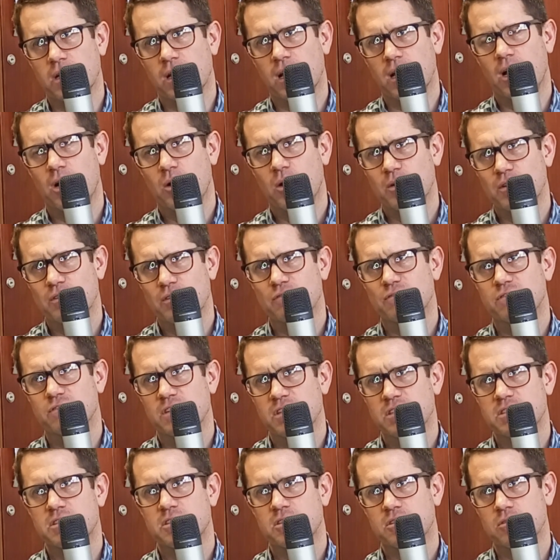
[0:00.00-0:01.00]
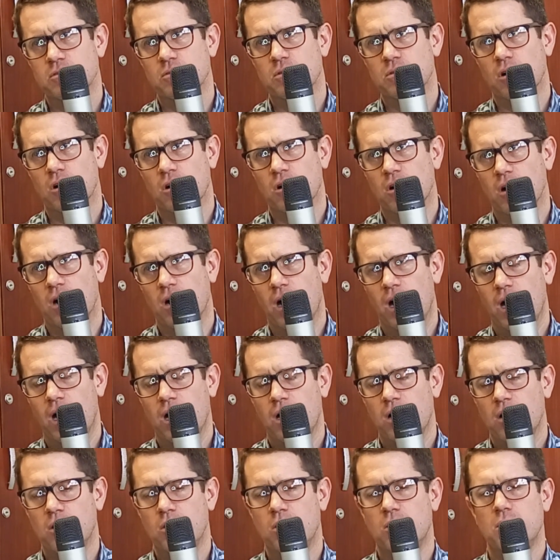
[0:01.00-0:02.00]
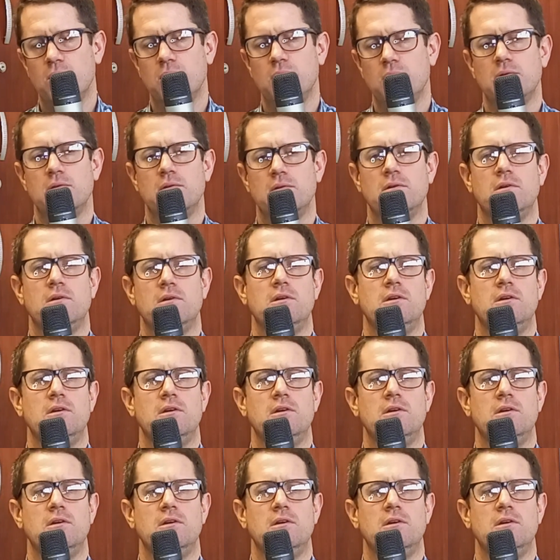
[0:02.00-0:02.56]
how invested you are, how